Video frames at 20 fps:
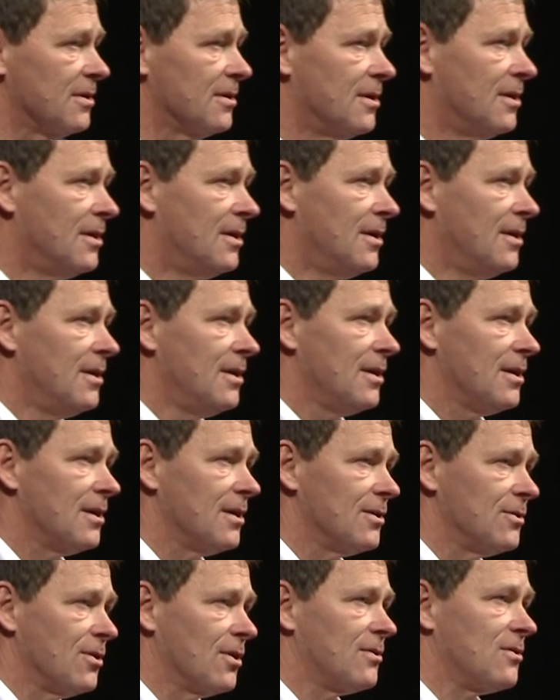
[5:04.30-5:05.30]
uh,
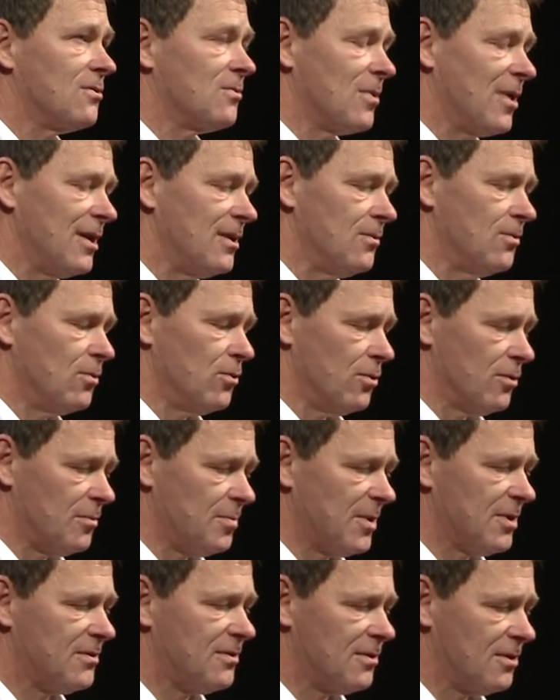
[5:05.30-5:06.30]
uh, not the right
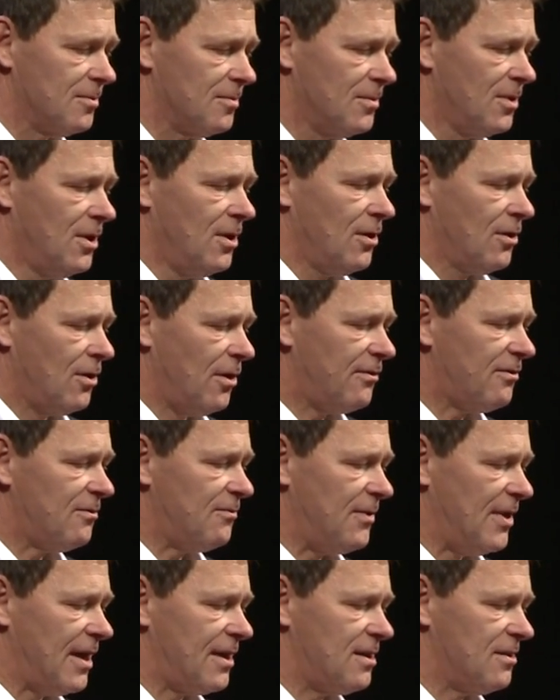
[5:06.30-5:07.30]
word, but um,
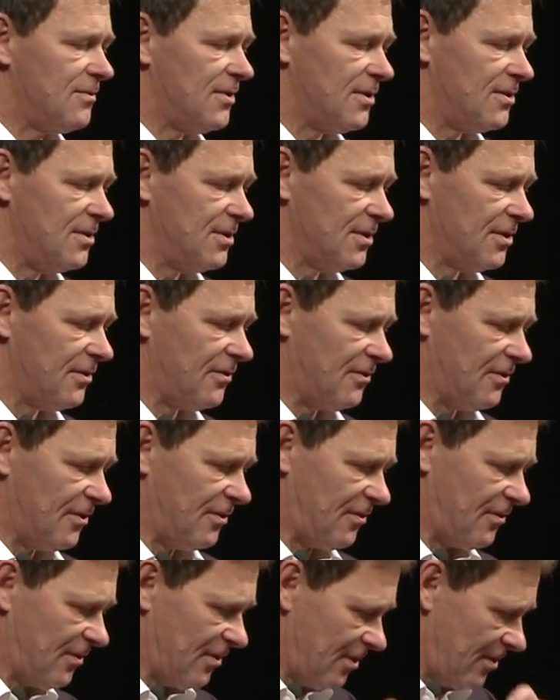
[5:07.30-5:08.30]
cost effective, I think, is,
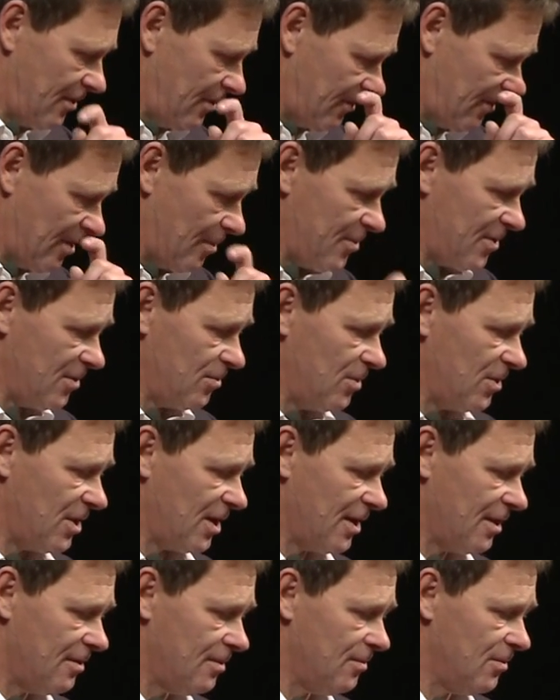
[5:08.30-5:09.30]
is, uh, is something we
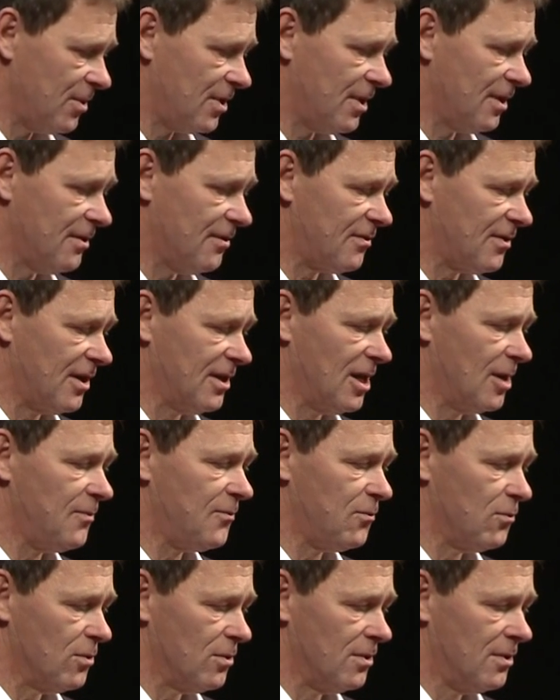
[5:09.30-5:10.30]
can, we can sign
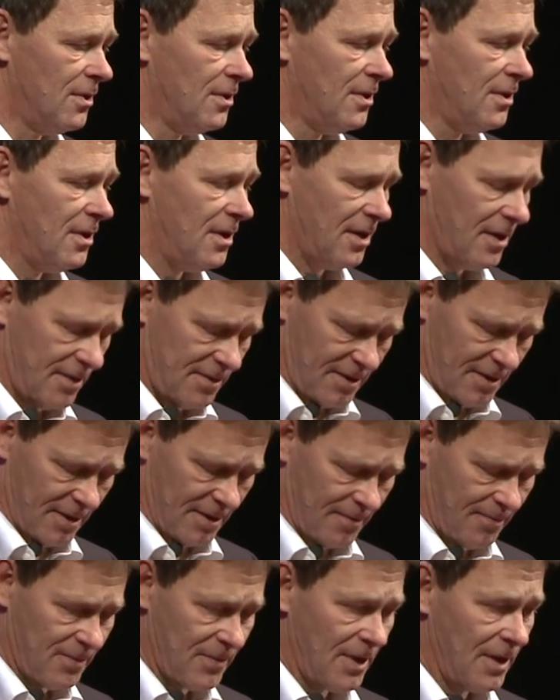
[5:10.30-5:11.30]
up for, I
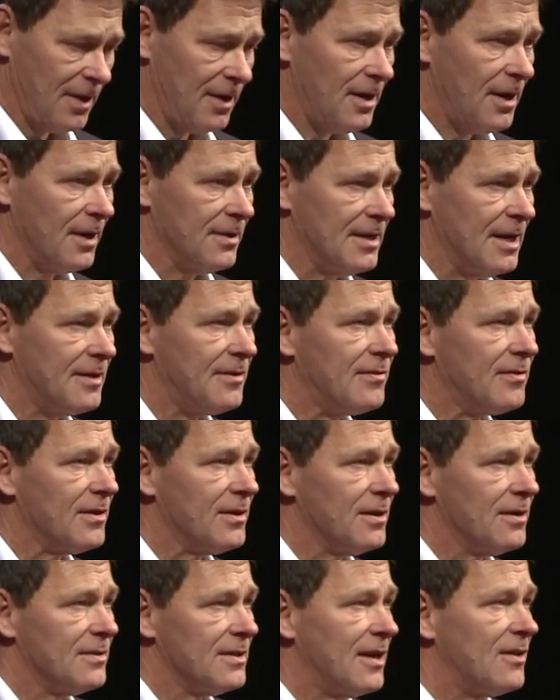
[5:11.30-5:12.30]
think. And that's,
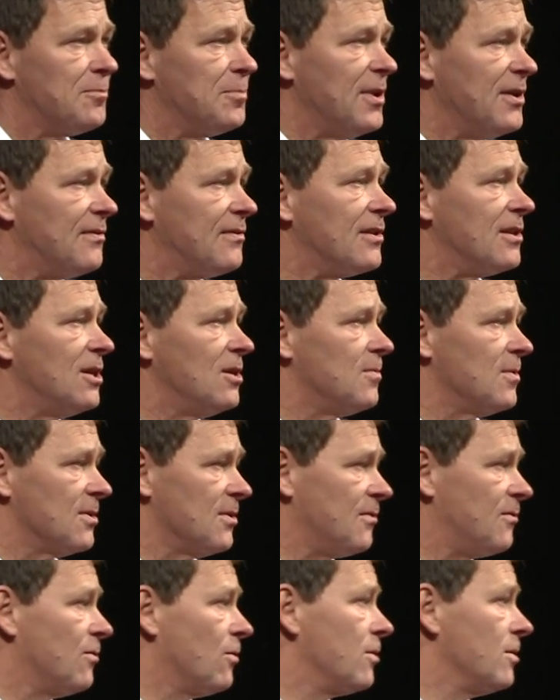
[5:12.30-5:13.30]
uh, that's basically
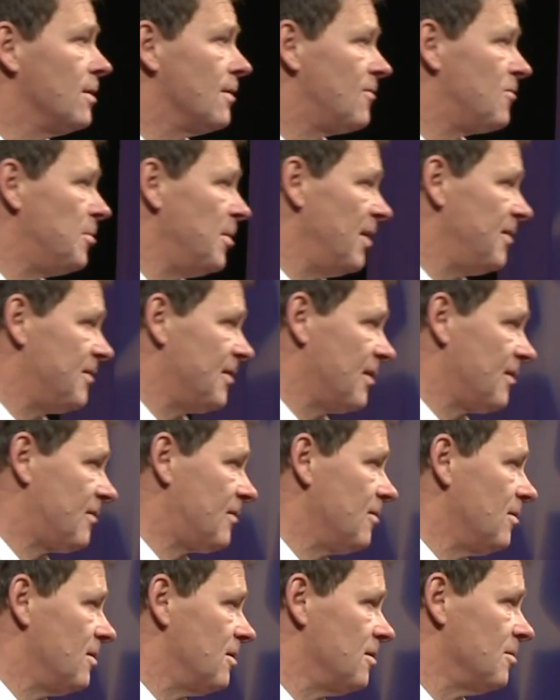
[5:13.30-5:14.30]
where the story of
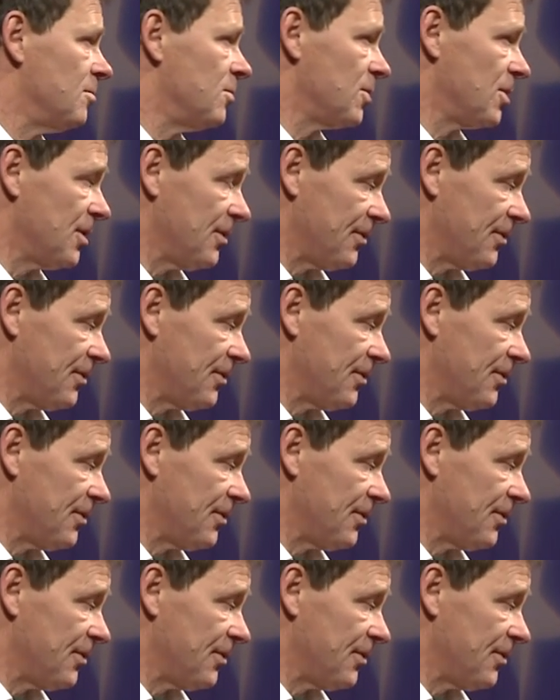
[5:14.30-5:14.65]
SpaceX um,